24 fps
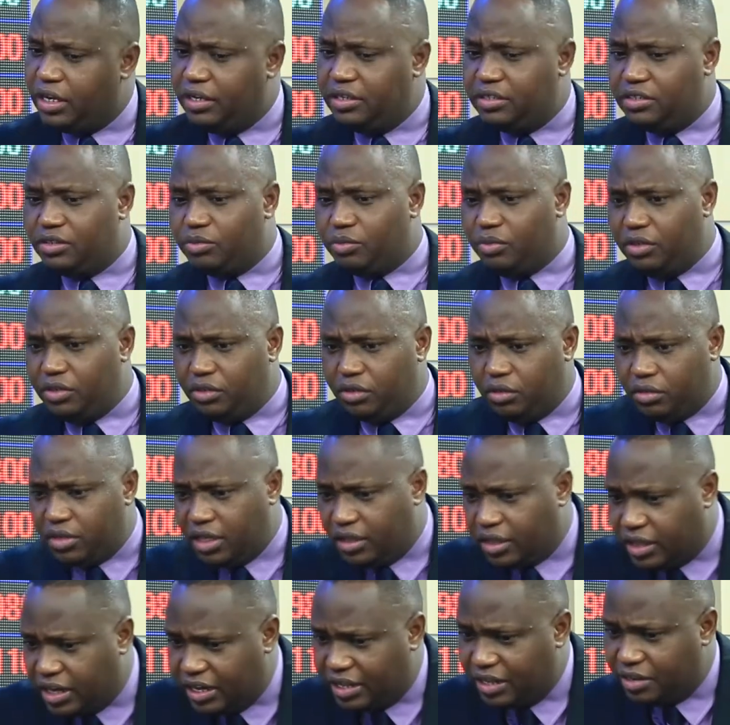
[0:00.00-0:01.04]
And when you look
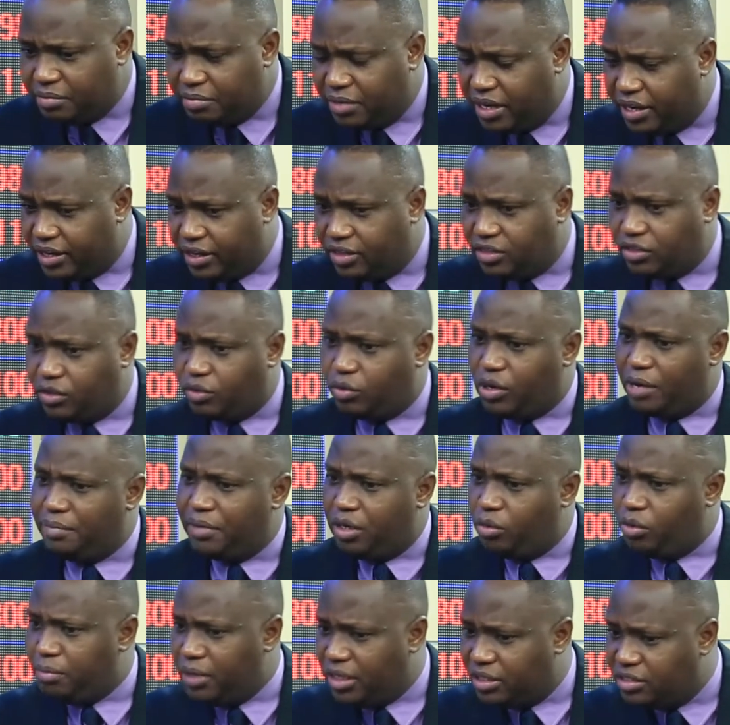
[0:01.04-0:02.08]
at the Kenyan market, you know, I
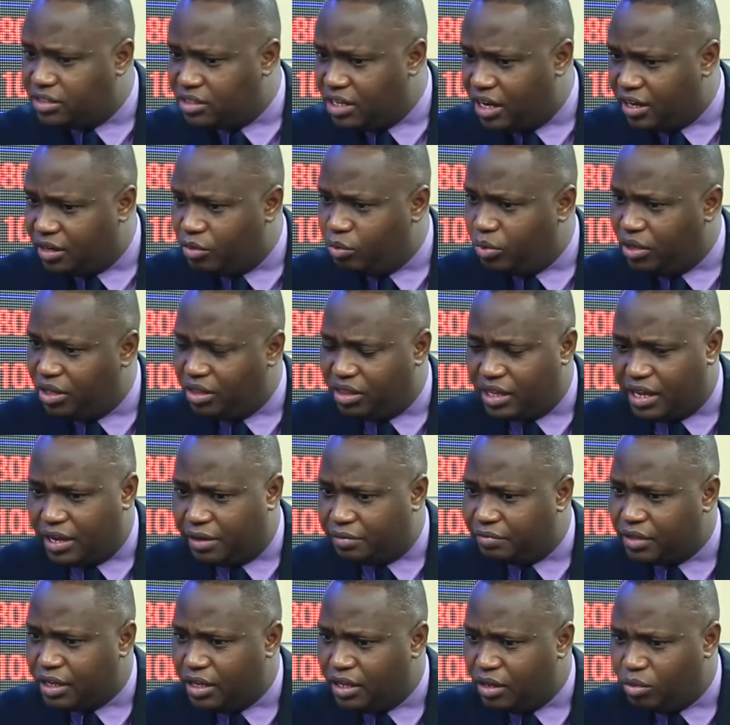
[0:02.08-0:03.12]
mean, we've been stuck with,
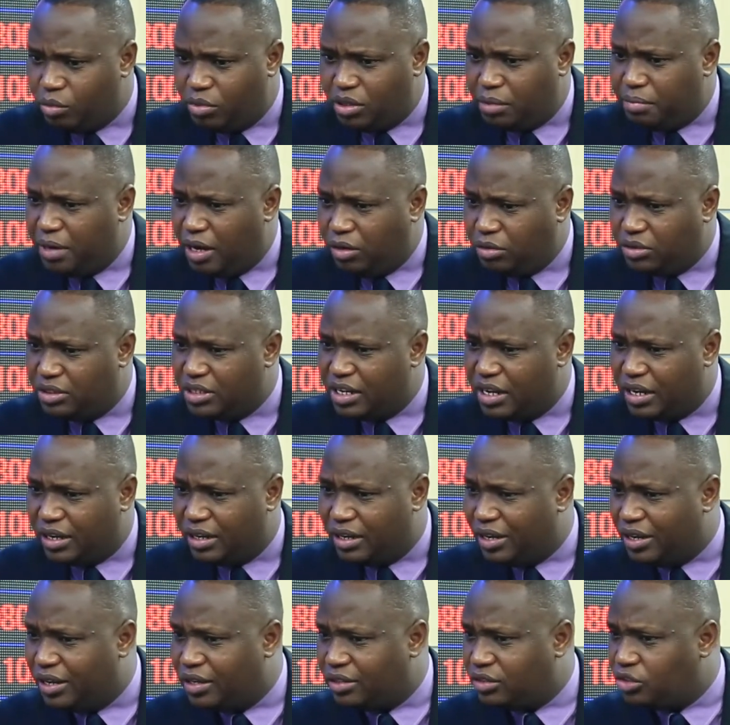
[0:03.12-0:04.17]
um, with about uh,
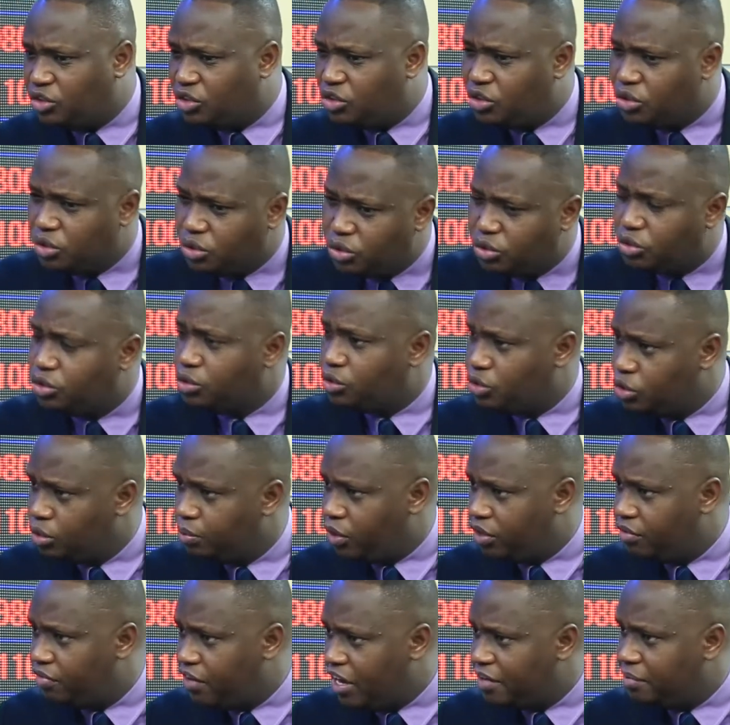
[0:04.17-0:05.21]
uh 2 to
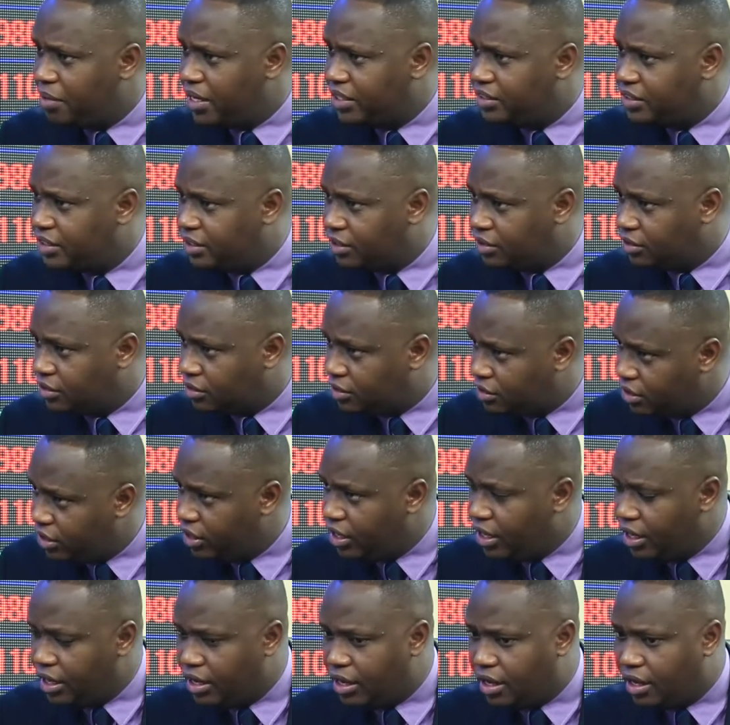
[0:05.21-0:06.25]
2.5 percent
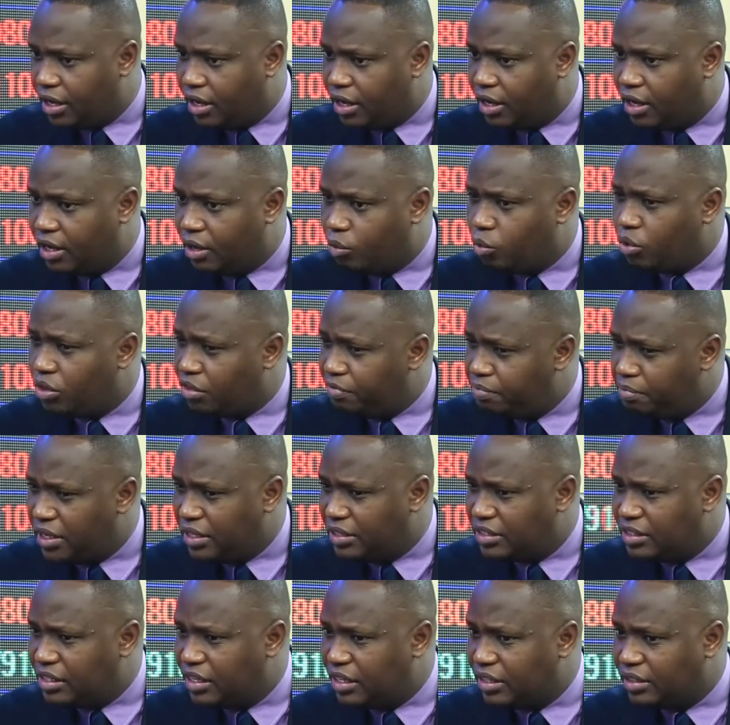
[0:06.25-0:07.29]
uh, uh, worth of
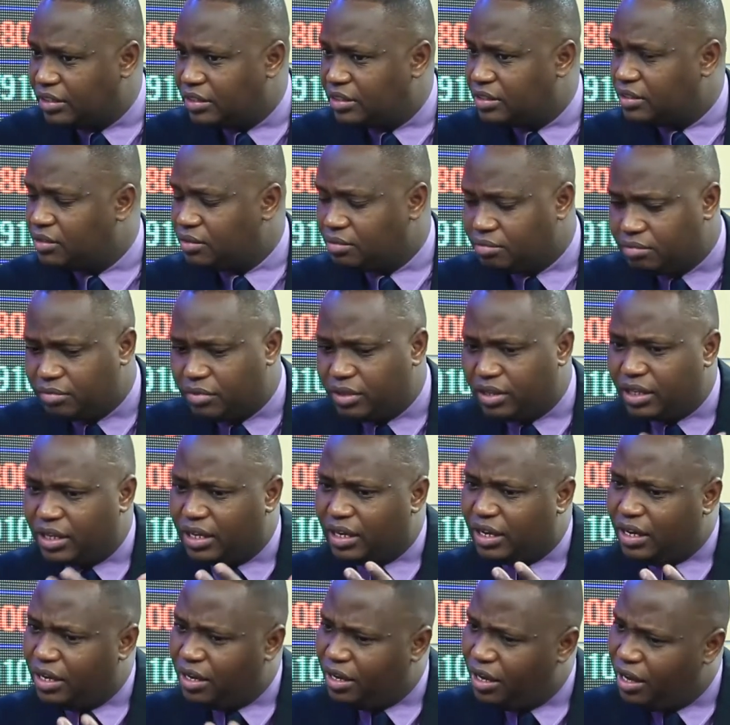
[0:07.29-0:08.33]
business.
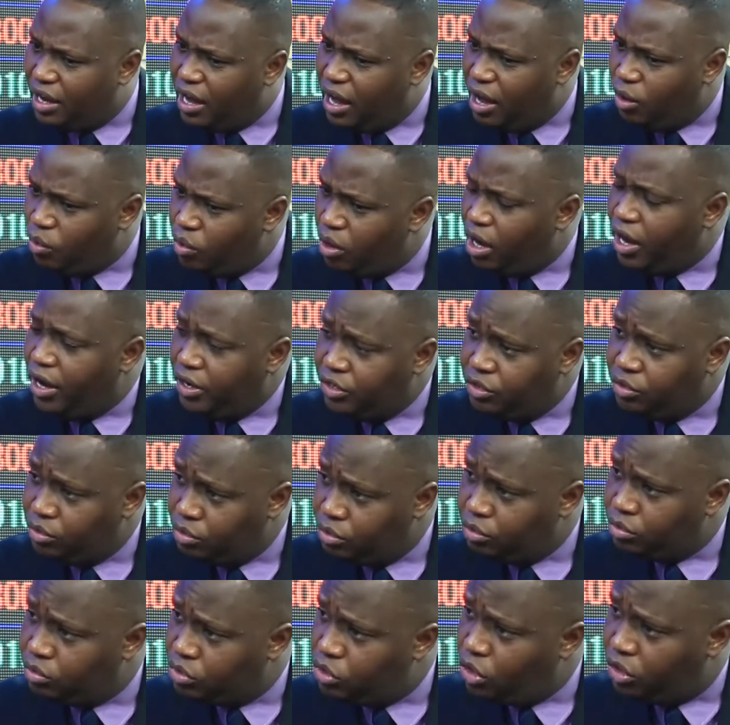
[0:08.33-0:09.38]
How are
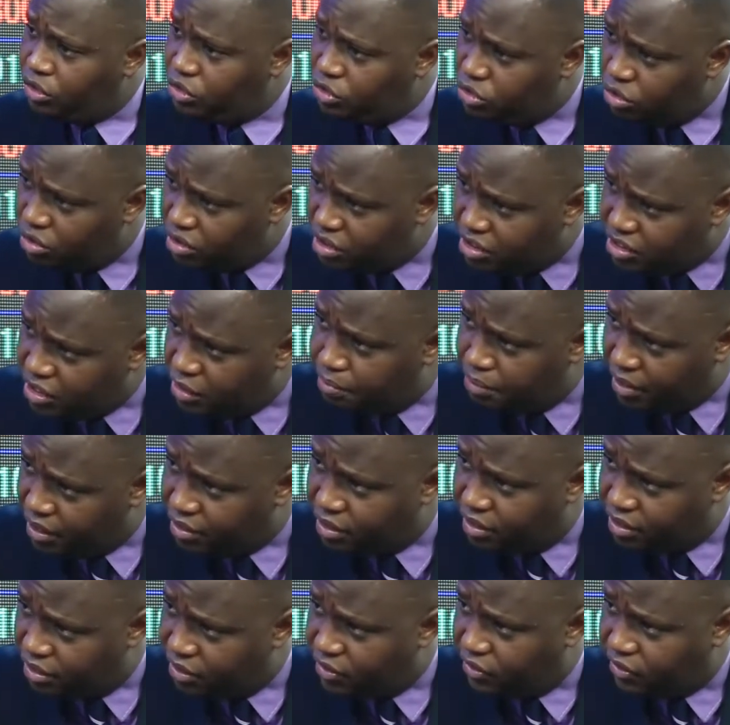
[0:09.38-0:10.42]
you going to
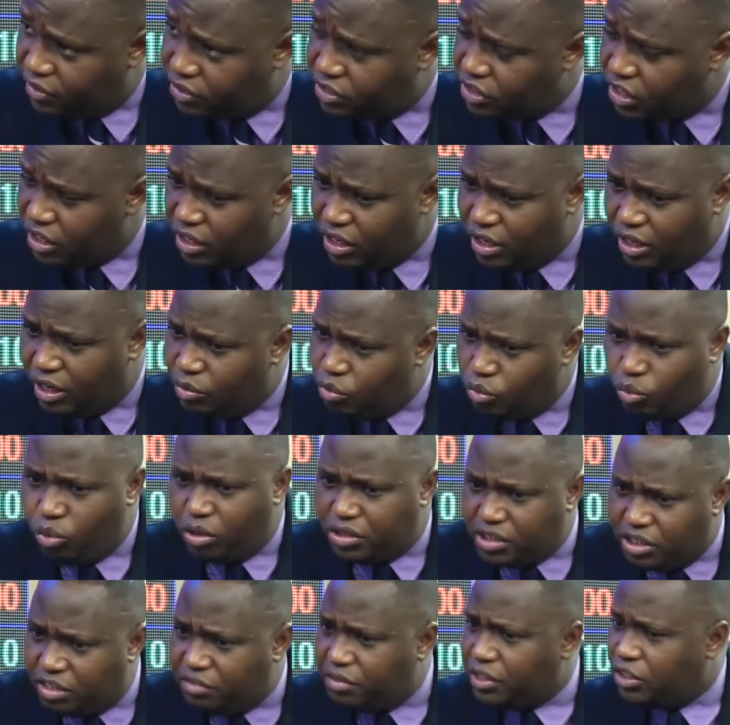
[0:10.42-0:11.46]
deepen these?
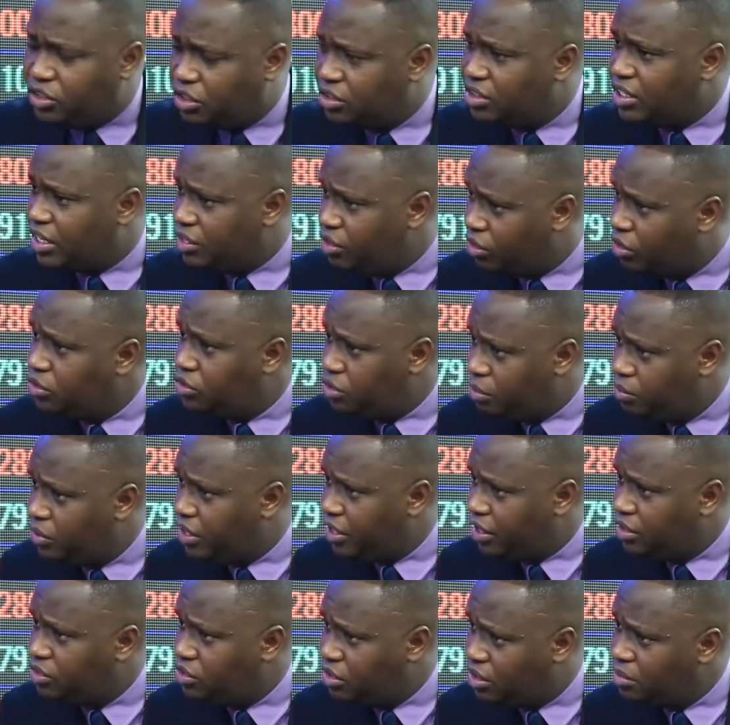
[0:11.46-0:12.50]
What innovations are you going to
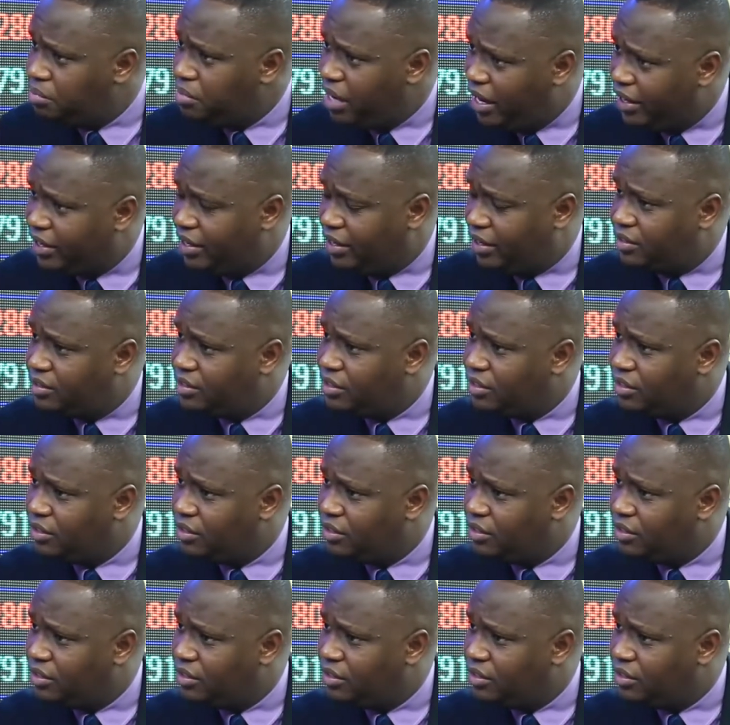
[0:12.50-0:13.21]
bring into the market?